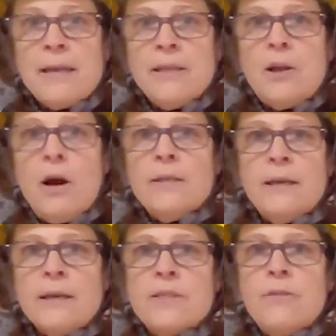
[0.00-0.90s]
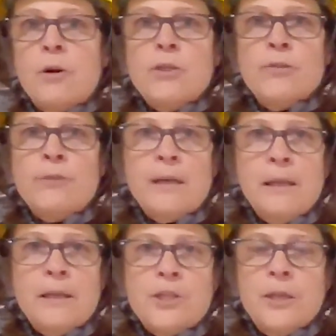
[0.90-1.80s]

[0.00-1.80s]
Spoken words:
in context of OSHA regulation